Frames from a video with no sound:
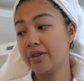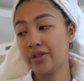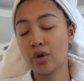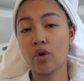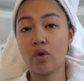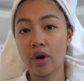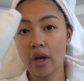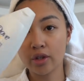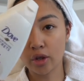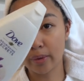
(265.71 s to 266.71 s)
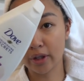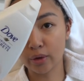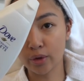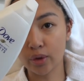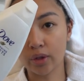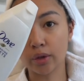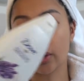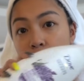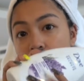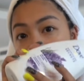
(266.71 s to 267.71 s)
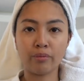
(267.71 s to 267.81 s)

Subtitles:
So, sobrang nagustuhan ko to.